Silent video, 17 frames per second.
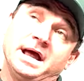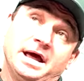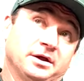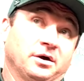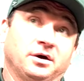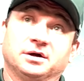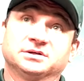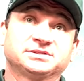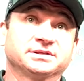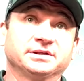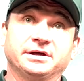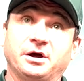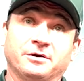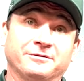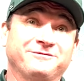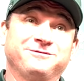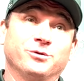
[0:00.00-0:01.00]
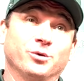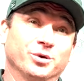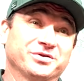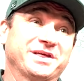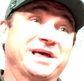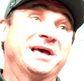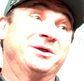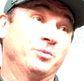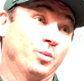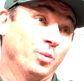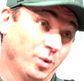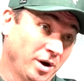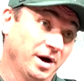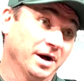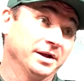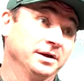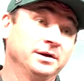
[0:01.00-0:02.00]
And honestly, on 4th and
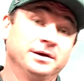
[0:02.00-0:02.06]
1,